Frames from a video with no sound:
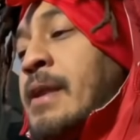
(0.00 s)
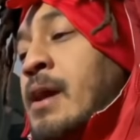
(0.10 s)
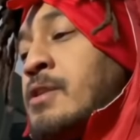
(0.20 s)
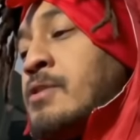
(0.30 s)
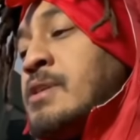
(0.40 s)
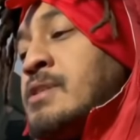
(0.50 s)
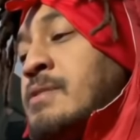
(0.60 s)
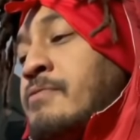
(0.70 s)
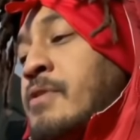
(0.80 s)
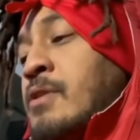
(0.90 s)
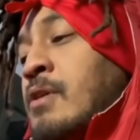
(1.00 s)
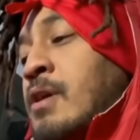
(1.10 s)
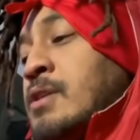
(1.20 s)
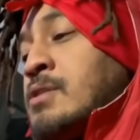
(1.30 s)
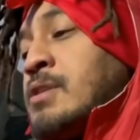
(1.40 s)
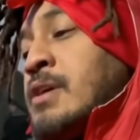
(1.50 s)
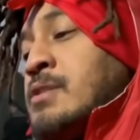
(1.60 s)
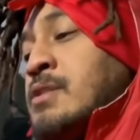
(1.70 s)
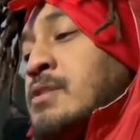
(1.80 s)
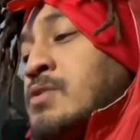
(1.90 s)
under his info, all it says
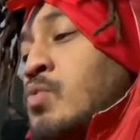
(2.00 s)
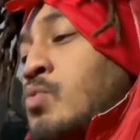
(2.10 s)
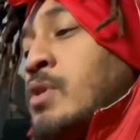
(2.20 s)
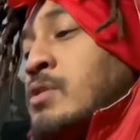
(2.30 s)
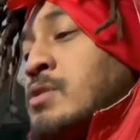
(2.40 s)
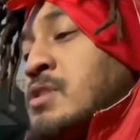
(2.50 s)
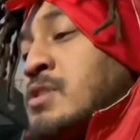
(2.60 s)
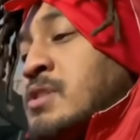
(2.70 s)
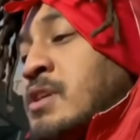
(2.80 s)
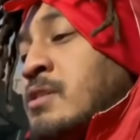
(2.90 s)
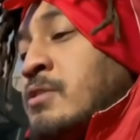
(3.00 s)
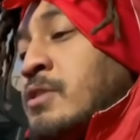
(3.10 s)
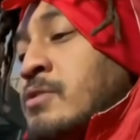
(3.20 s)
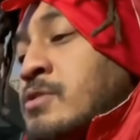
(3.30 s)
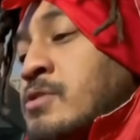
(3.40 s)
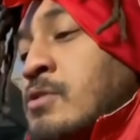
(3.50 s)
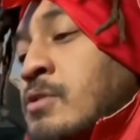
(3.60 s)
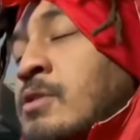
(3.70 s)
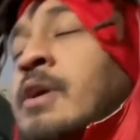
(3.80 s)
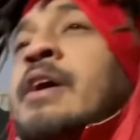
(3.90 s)
is, "We'll steal your
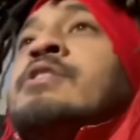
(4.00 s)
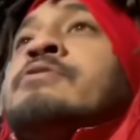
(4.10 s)
soul and your